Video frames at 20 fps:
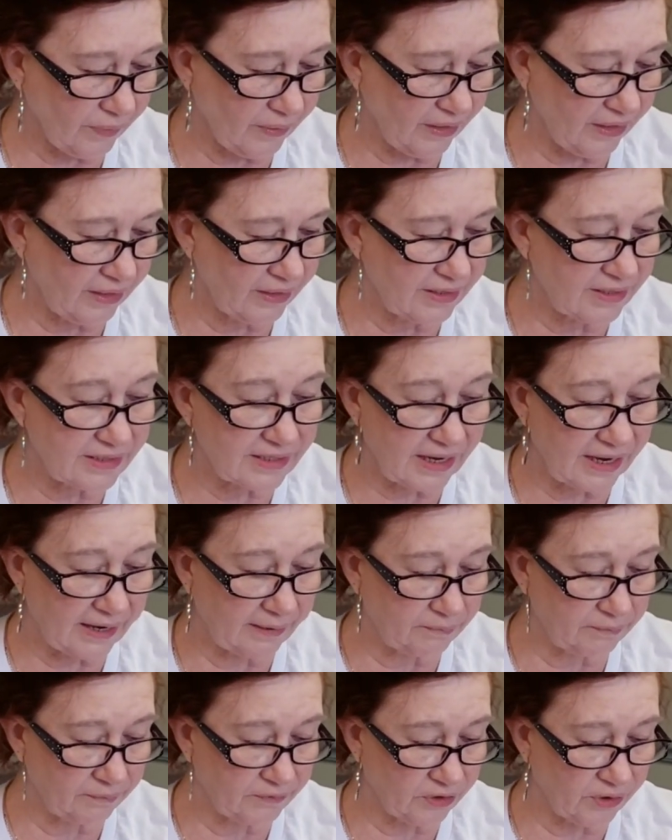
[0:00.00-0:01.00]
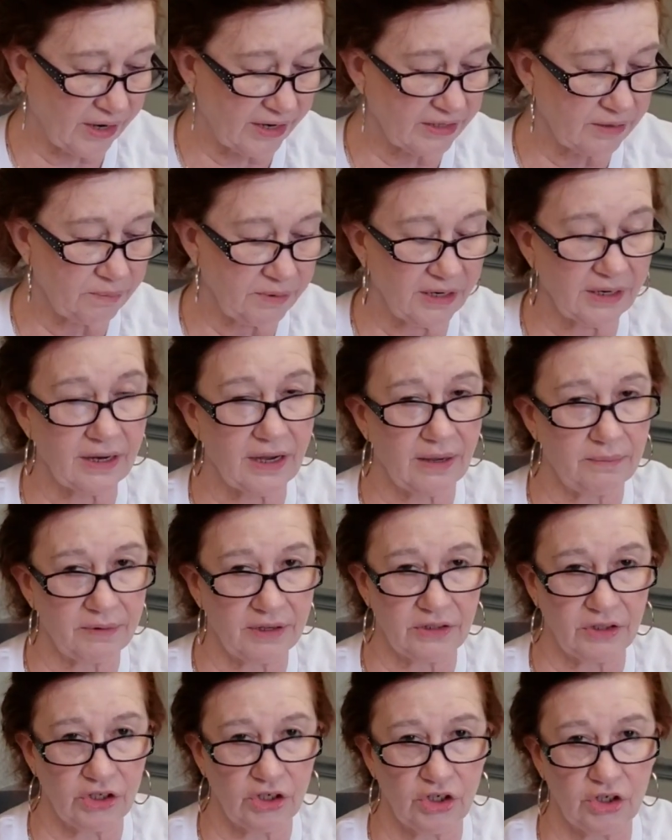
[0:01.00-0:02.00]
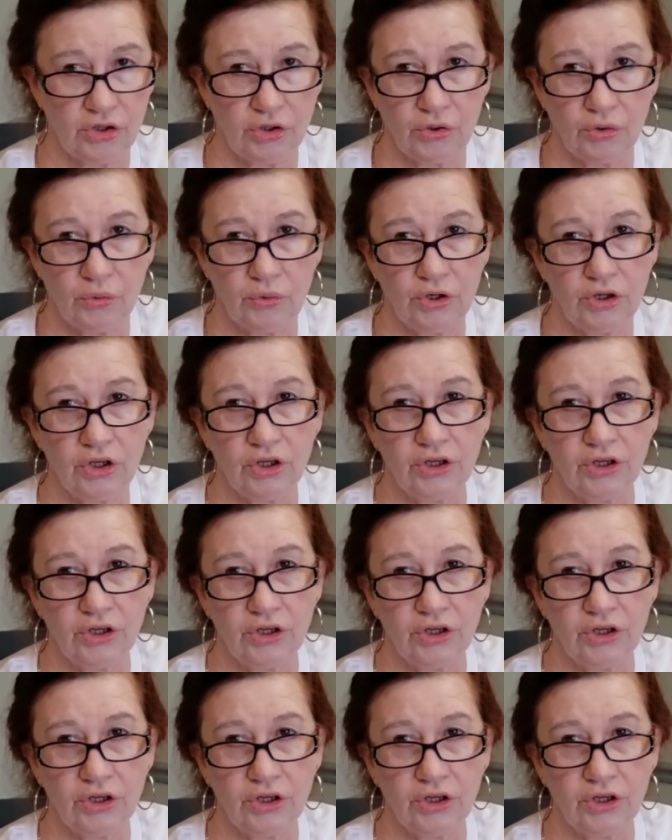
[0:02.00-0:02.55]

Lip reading: is I'm trying to pick up a new